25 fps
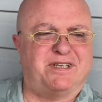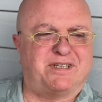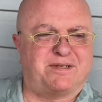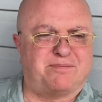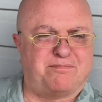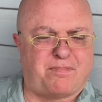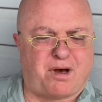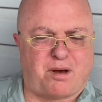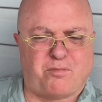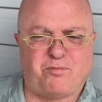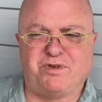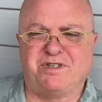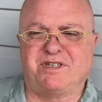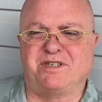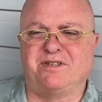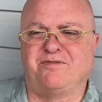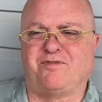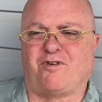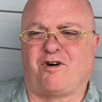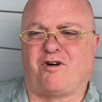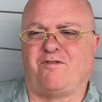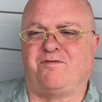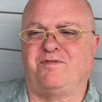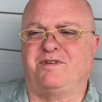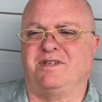His mom was
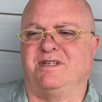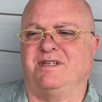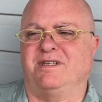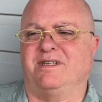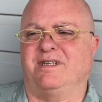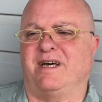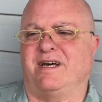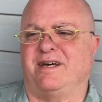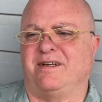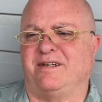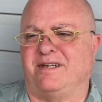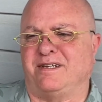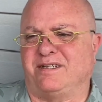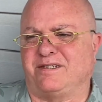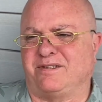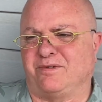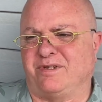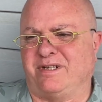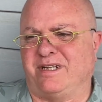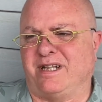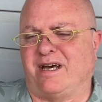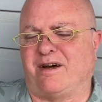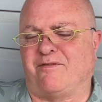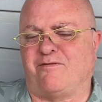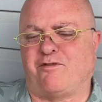involved in that
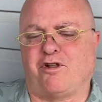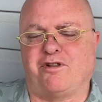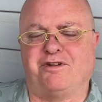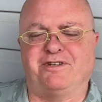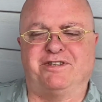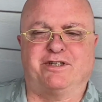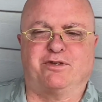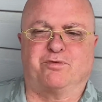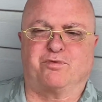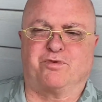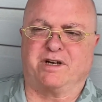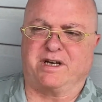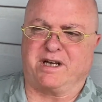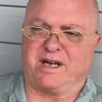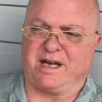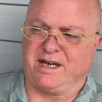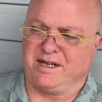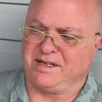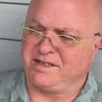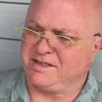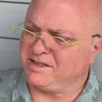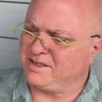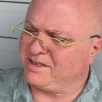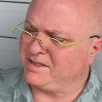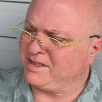in that volunteer work,
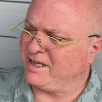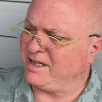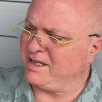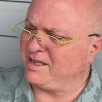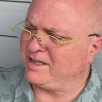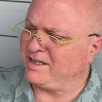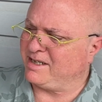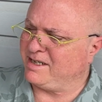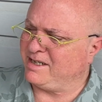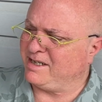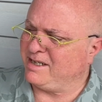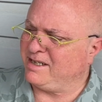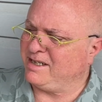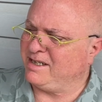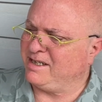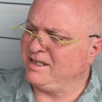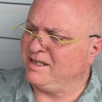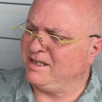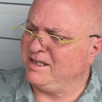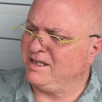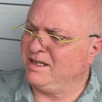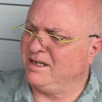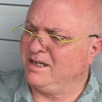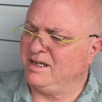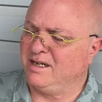and and
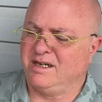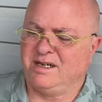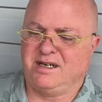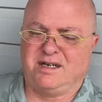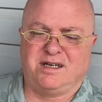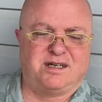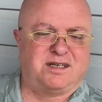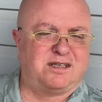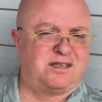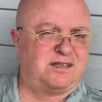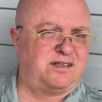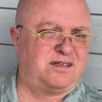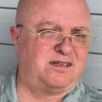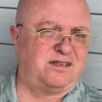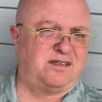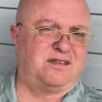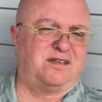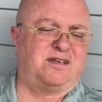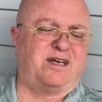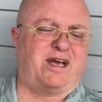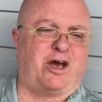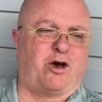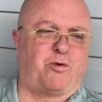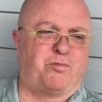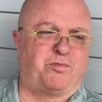he
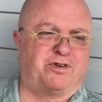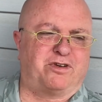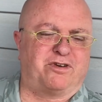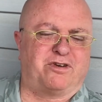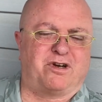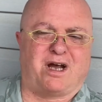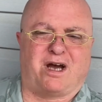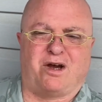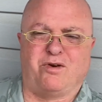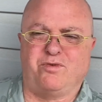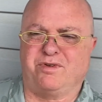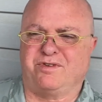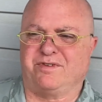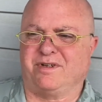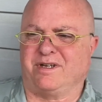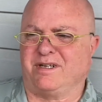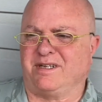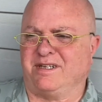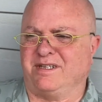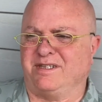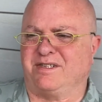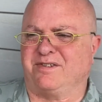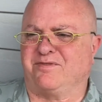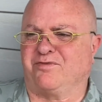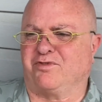helped her out at
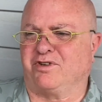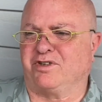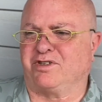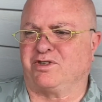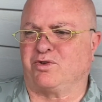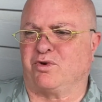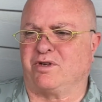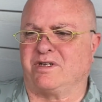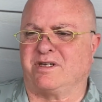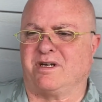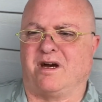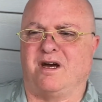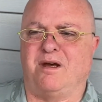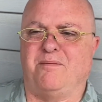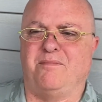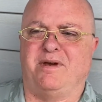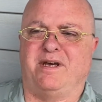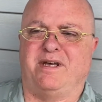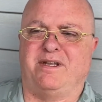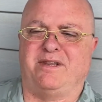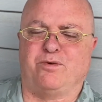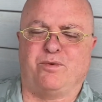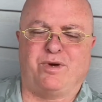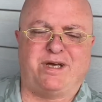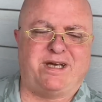least for a short time
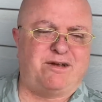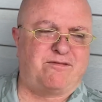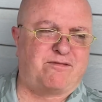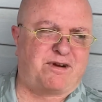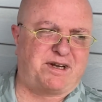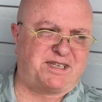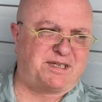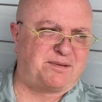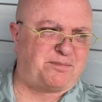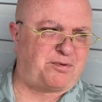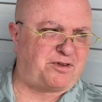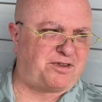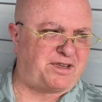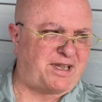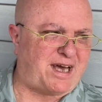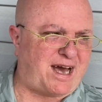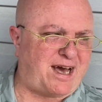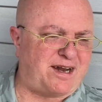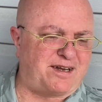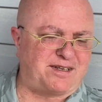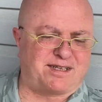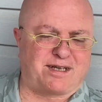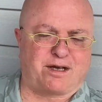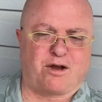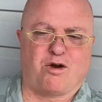and the way he writes about
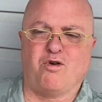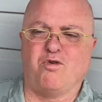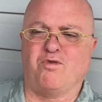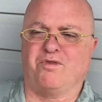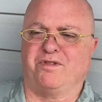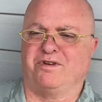that it's like oh